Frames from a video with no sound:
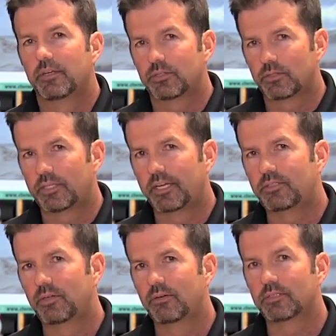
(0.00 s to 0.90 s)
So stay
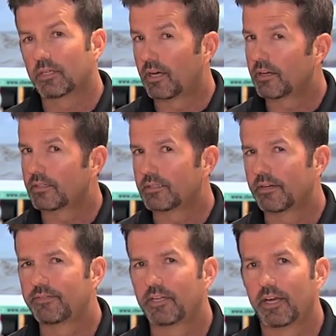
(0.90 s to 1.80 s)
tuned. It's a lot of good
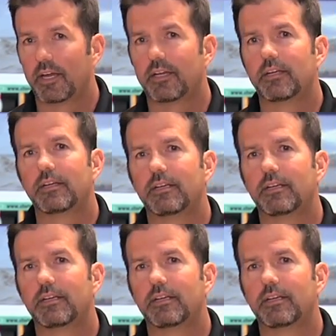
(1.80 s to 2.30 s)
stuff today.